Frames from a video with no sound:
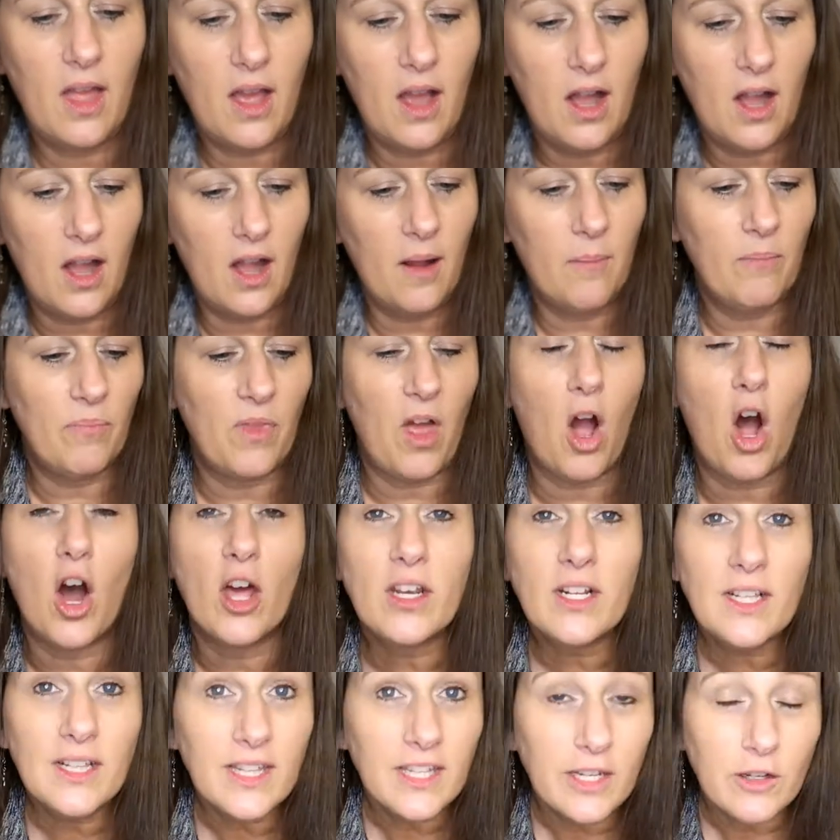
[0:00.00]

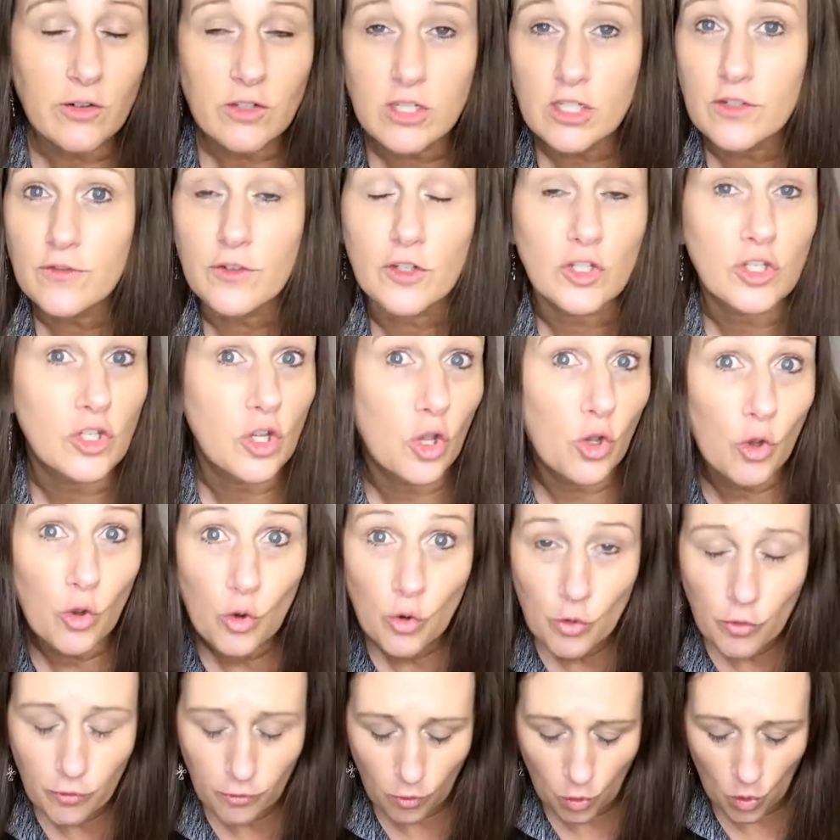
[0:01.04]
on clearance for
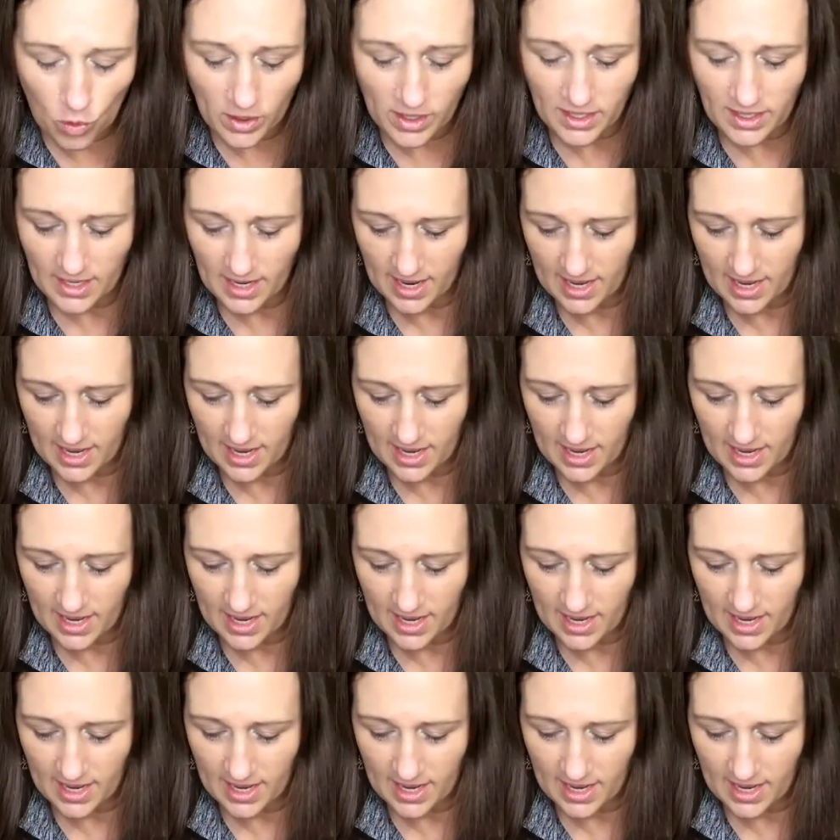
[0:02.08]
$2.49.